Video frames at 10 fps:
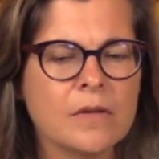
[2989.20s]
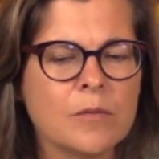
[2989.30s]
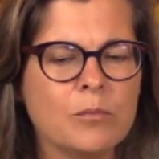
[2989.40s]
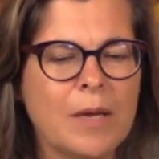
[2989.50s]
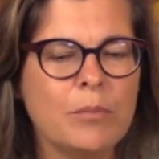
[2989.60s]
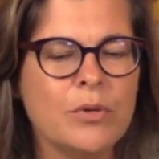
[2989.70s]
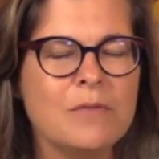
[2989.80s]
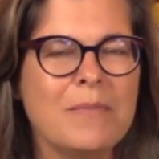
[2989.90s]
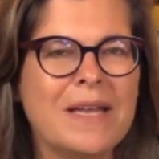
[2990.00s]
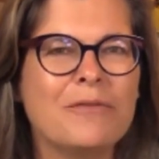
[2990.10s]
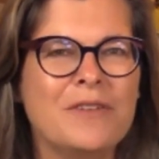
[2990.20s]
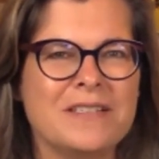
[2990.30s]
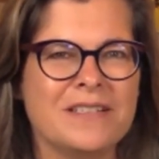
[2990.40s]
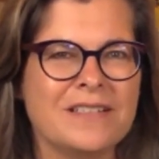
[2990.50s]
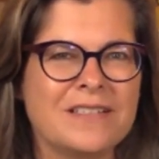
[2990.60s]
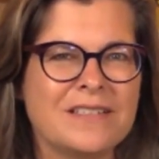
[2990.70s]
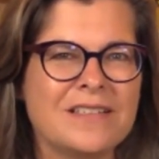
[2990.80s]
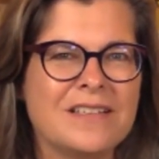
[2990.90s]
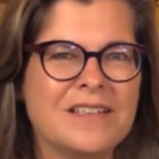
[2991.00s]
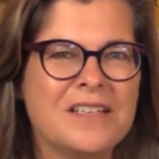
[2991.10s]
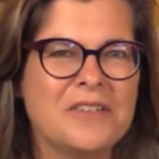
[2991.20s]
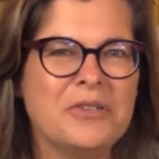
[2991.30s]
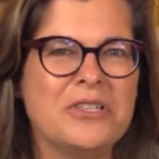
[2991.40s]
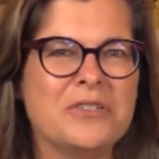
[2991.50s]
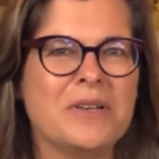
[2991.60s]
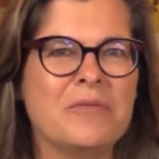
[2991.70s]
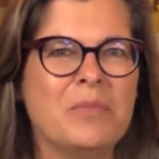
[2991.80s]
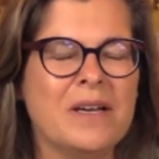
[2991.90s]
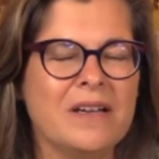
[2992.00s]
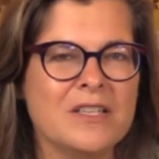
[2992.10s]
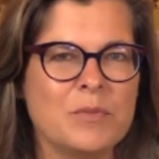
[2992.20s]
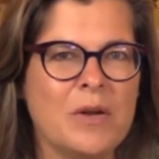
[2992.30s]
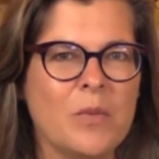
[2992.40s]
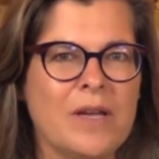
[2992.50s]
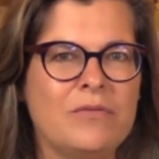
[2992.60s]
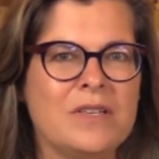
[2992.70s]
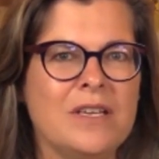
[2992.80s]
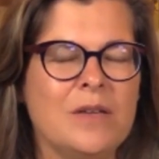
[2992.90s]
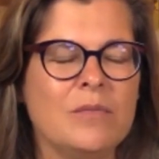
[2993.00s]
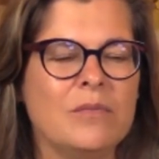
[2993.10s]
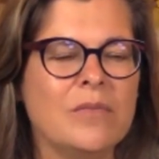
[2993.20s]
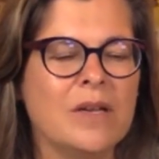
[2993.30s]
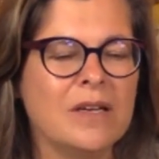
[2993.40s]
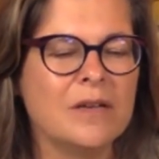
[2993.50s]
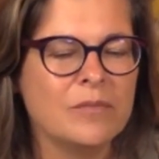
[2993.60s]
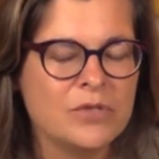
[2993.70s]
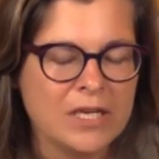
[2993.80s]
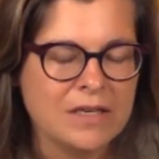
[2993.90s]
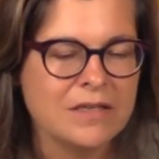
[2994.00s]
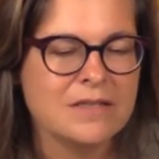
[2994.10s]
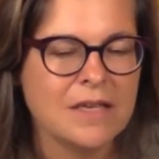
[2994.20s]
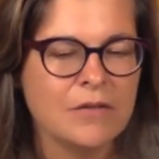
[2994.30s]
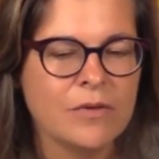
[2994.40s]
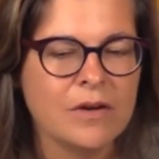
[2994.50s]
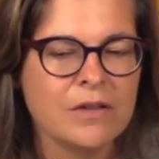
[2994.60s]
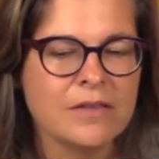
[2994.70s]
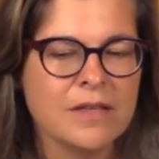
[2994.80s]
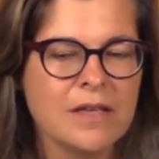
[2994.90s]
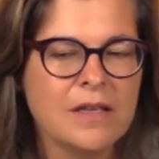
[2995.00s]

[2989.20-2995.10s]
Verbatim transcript: Baboon Metaphysics, which is written by a husband and wife team, Cheney and Seyfarth,